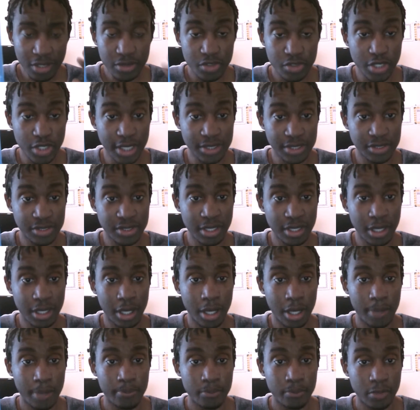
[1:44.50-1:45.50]
just
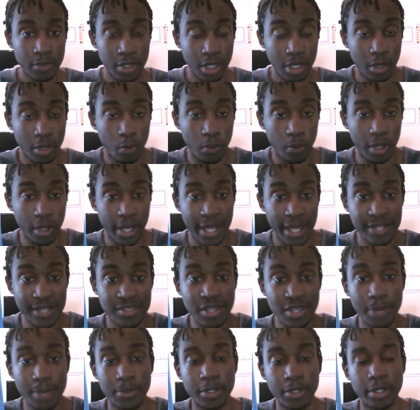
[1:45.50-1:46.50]
a heads
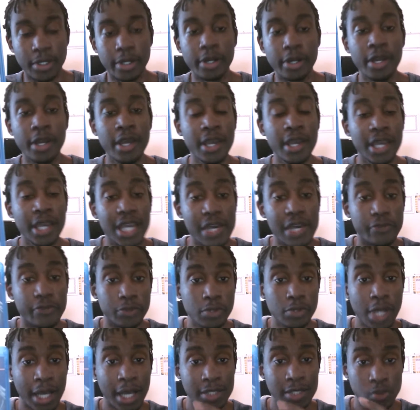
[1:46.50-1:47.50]
up here, if
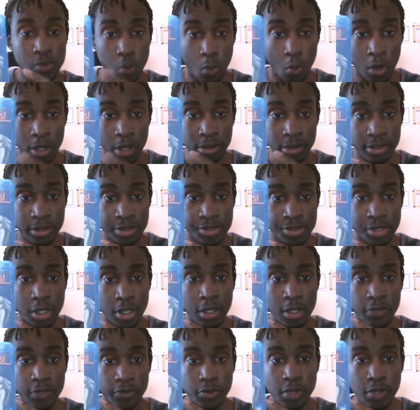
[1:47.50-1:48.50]
you guys want this
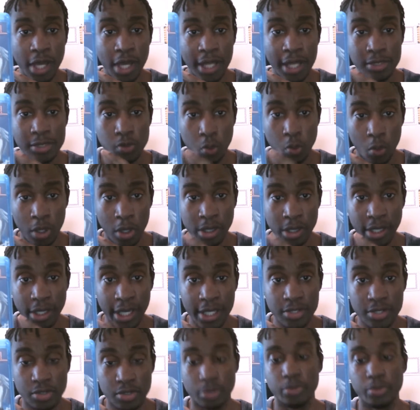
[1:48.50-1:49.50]
show, if you guys want
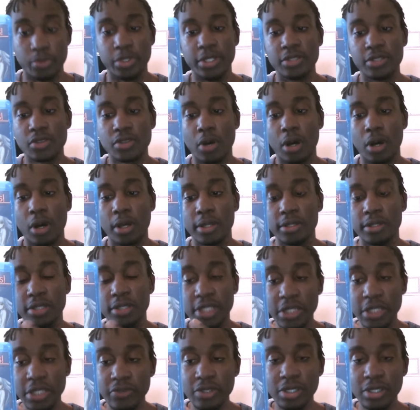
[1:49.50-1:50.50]
Angel Beats on
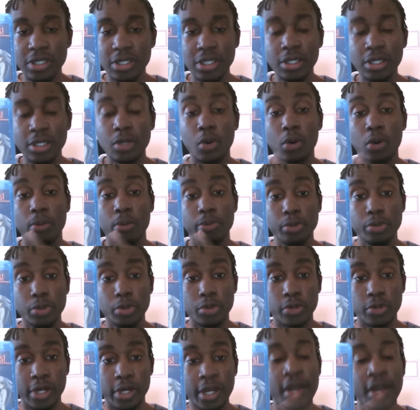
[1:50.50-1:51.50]
DVD or
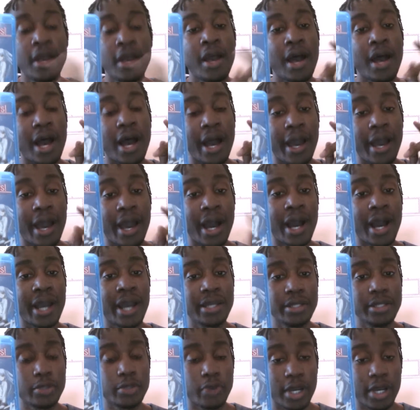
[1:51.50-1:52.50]
Blu-ray, I
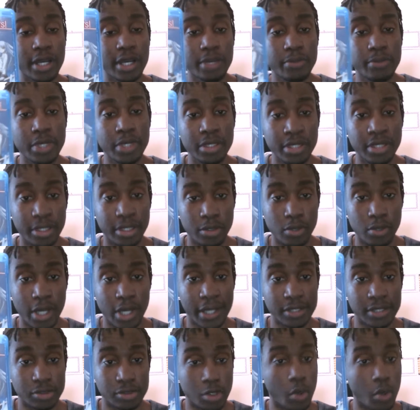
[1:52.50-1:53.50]
highly recommend that you
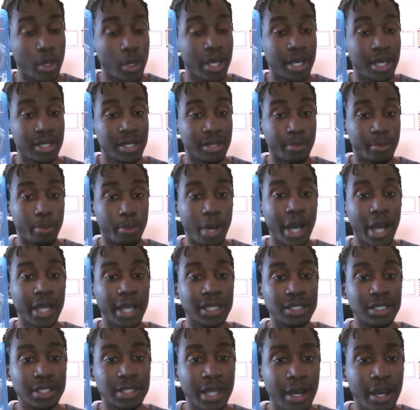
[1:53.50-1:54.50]
guys go ahead and buy
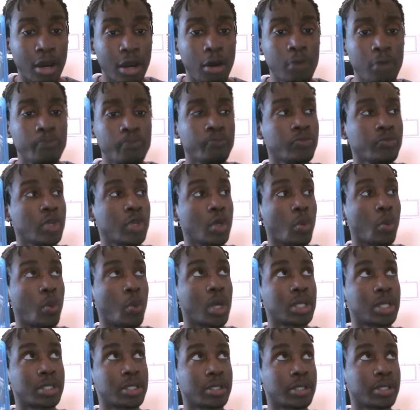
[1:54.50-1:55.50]
it now,
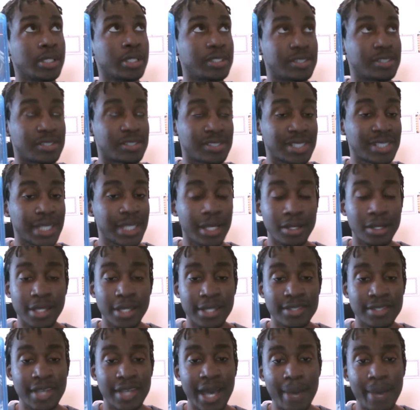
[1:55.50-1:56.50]
whether it's a sale
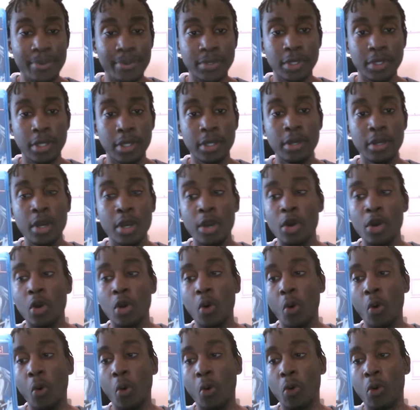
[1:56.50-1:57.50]
that's happening
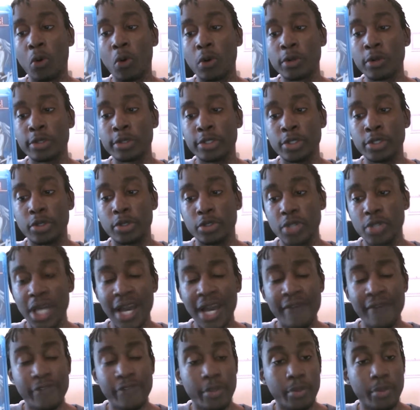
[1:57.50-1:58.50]
or you
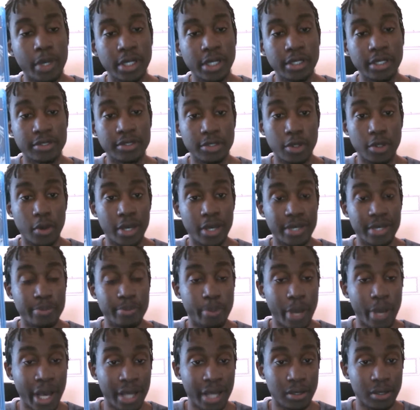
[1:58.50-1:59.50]
have the money to go ahead
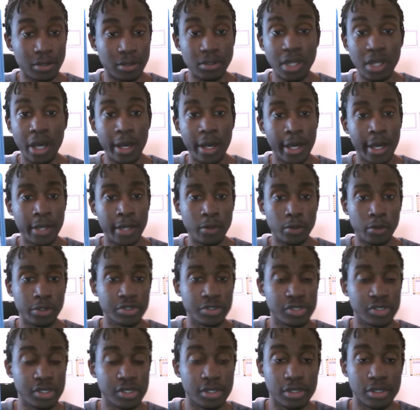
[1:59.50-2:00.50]
and buy it online, or you
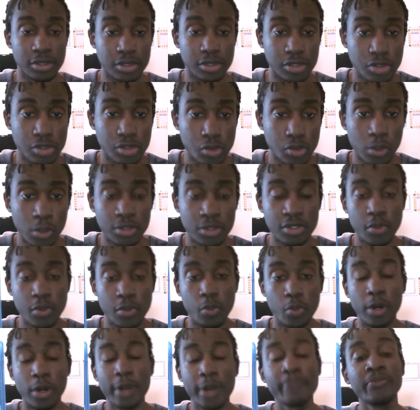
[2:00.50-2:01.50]
see it in a store
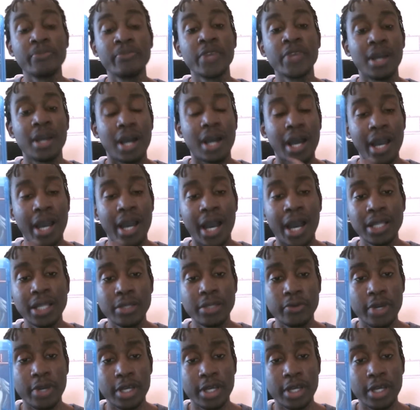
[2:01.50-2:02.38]
somewhere. I highly